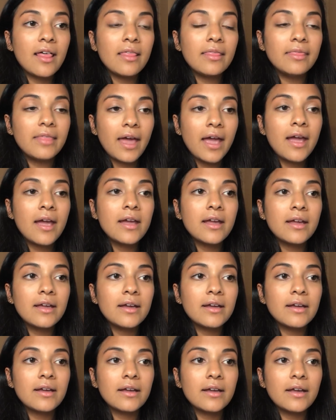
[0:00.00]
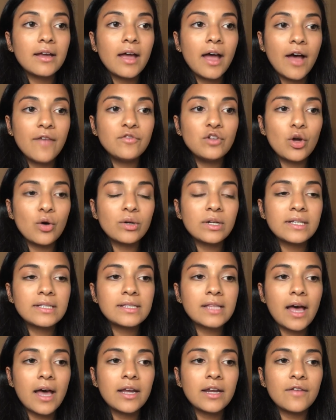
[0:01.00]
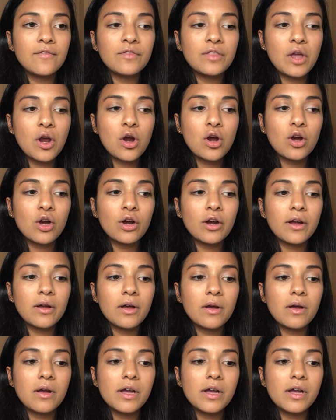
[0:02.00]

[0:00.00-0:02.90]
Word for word: they have noticed that if they're